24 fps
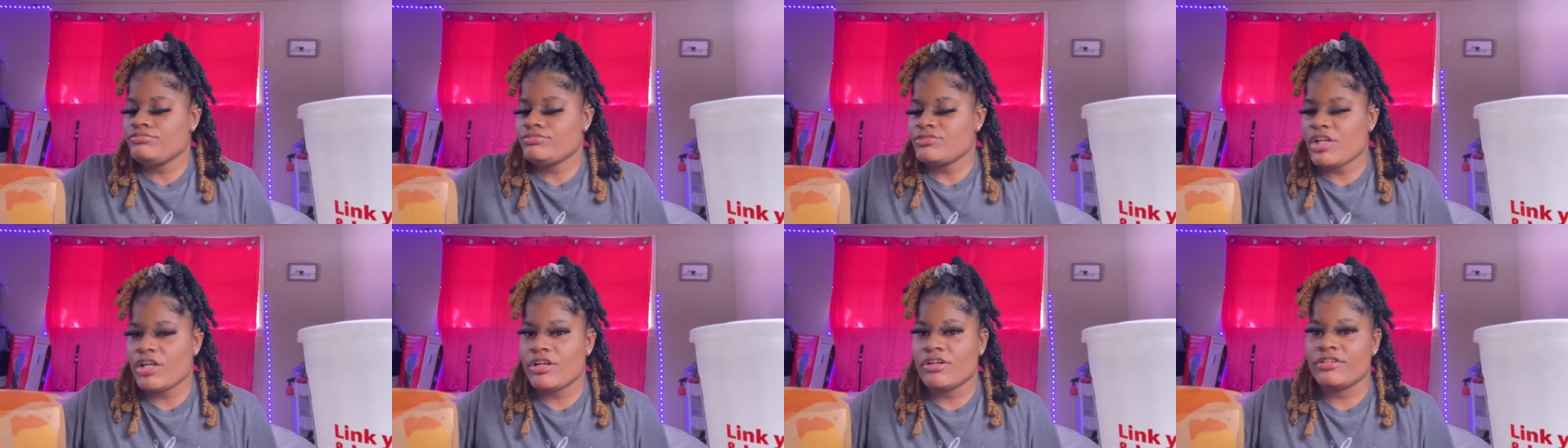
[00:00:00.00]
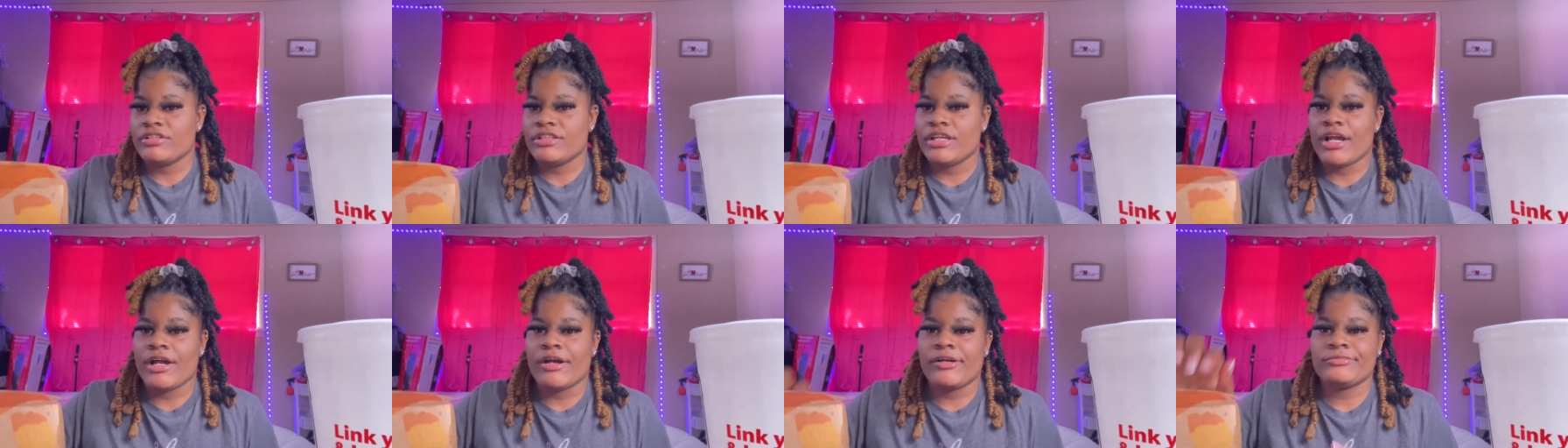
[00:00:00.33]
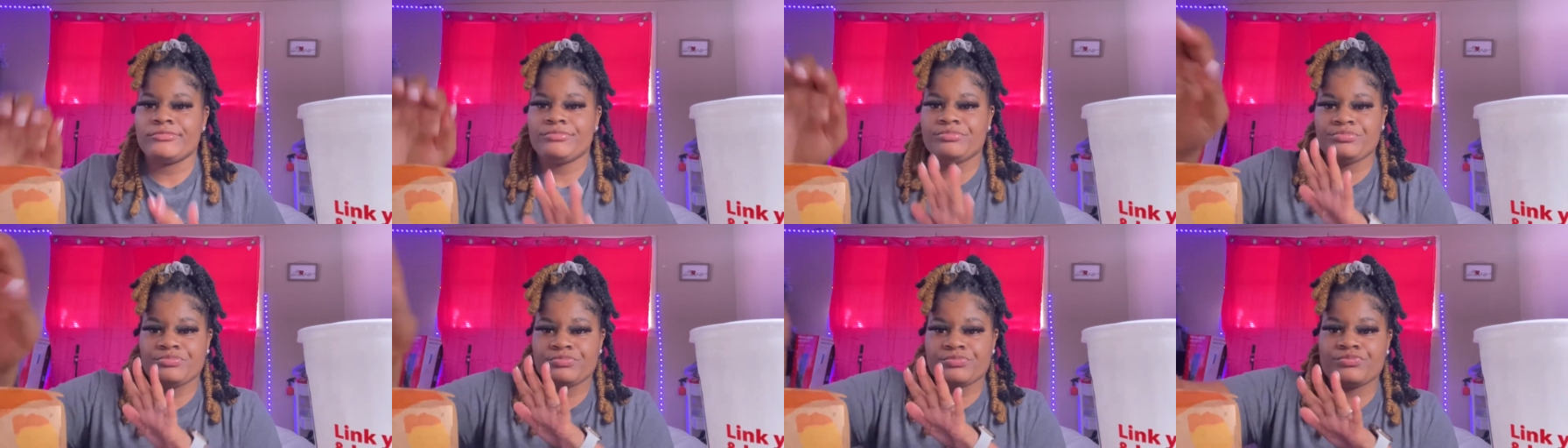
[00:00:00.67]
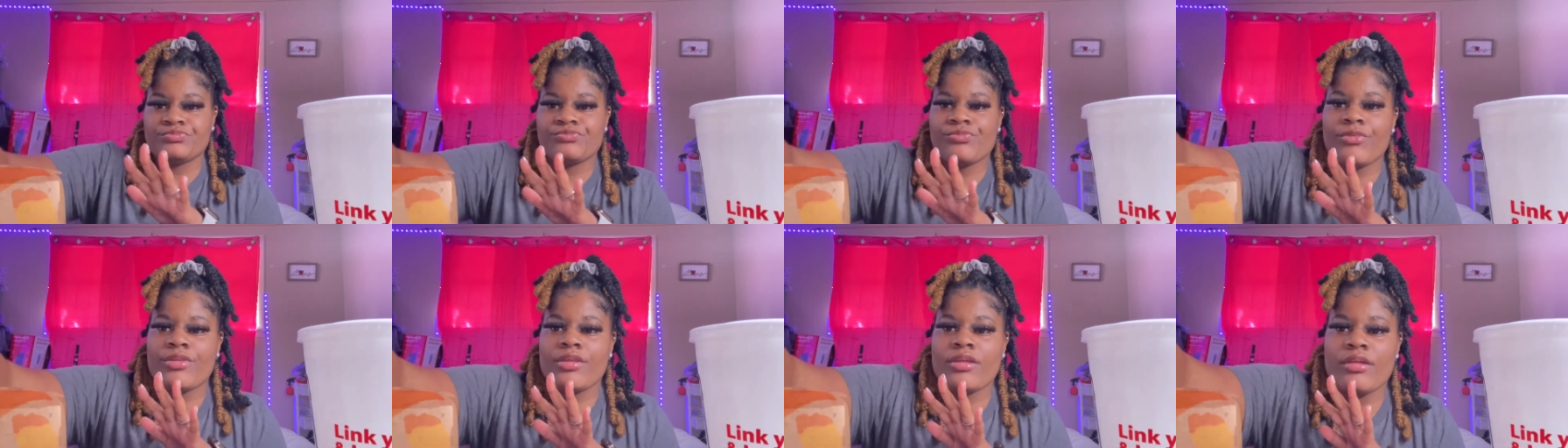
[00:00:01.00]
telling oh,
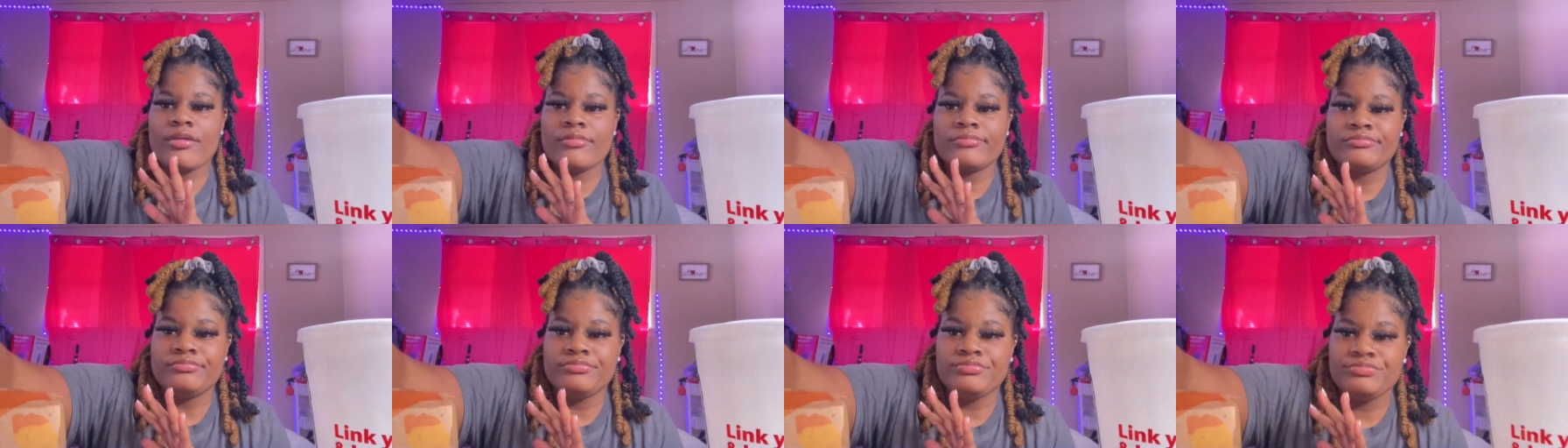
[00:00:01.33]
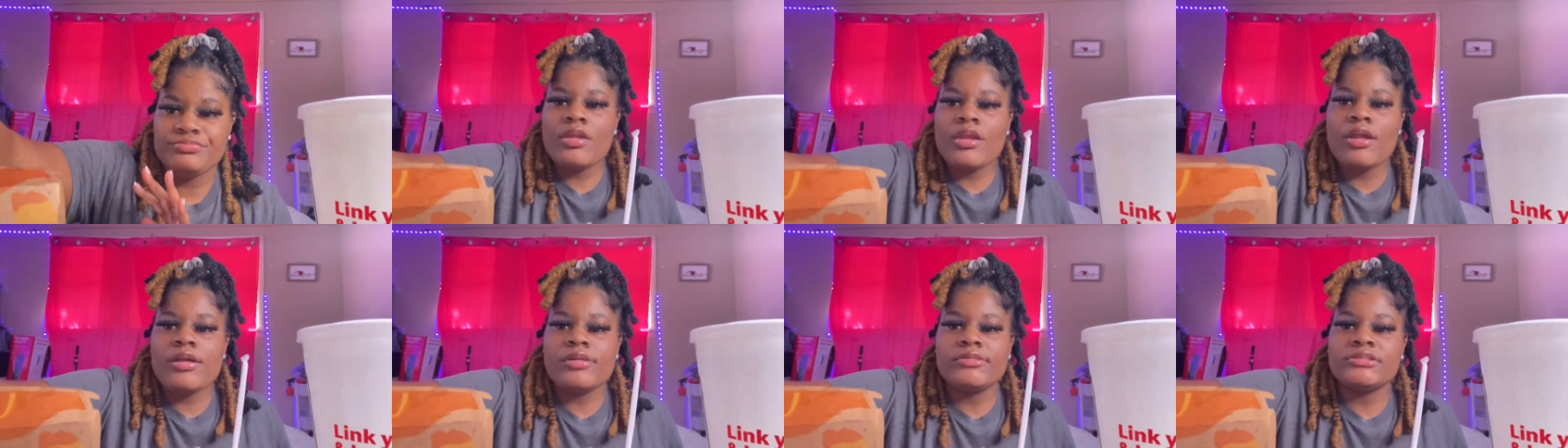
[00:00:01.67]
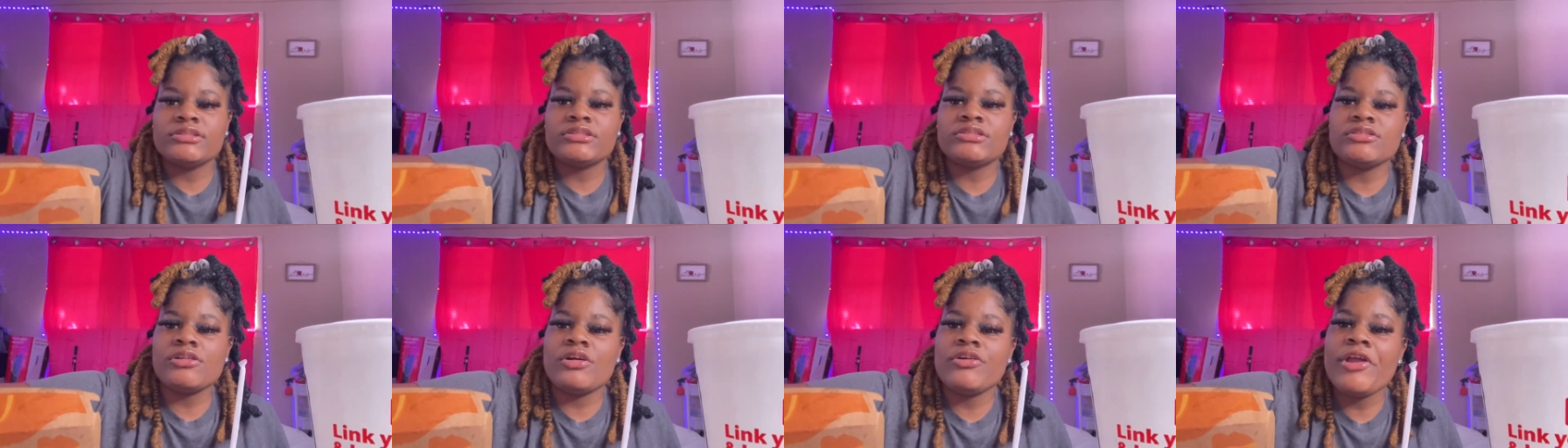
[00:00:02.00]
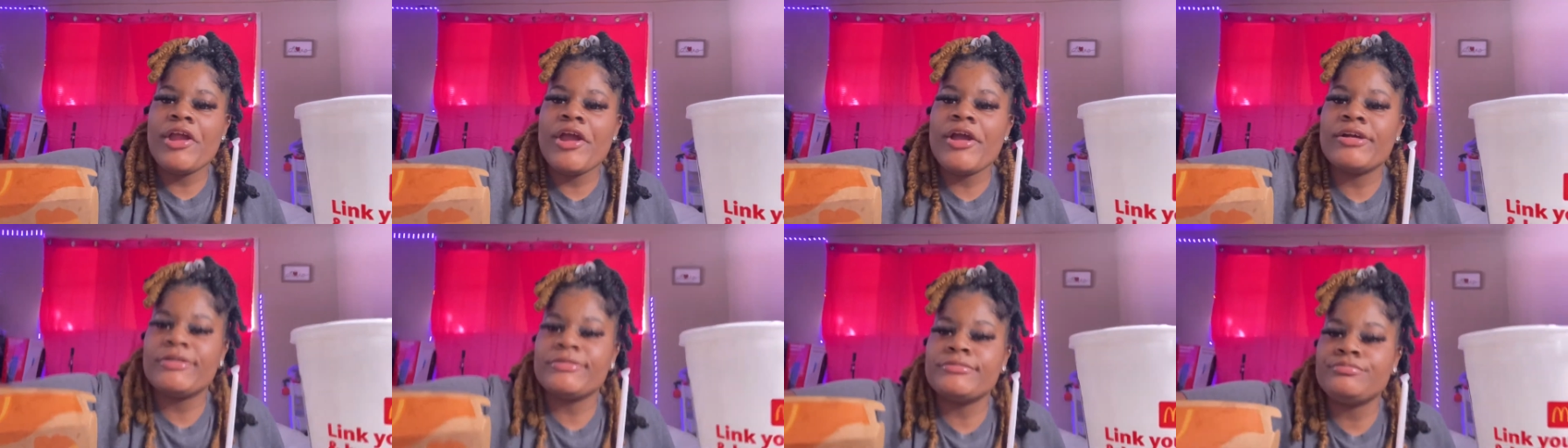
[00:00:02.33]
y'all. So
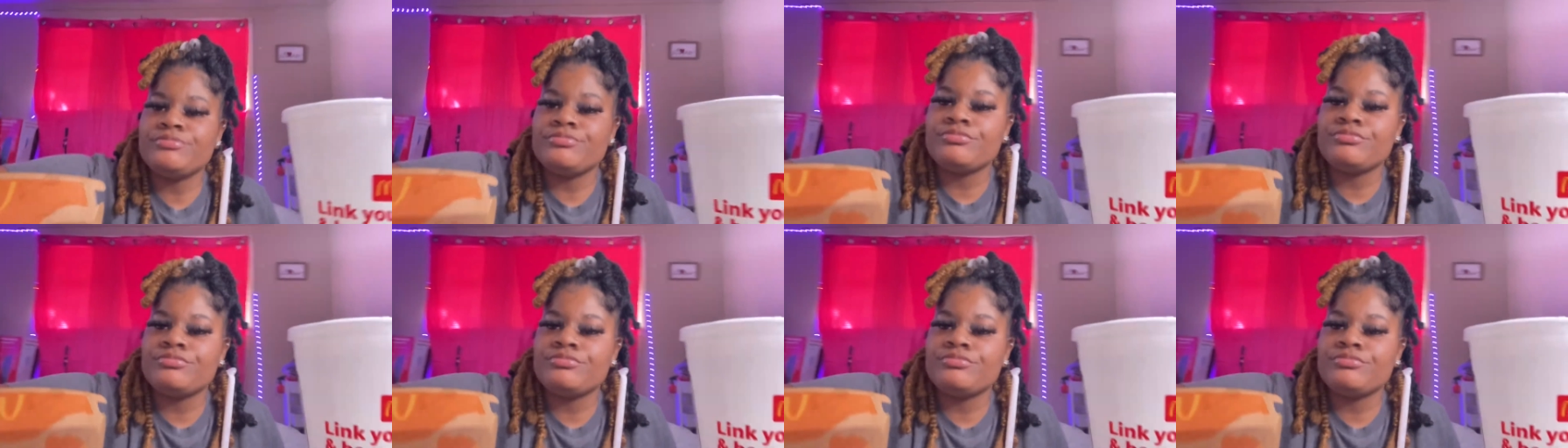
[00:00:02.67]
y'all,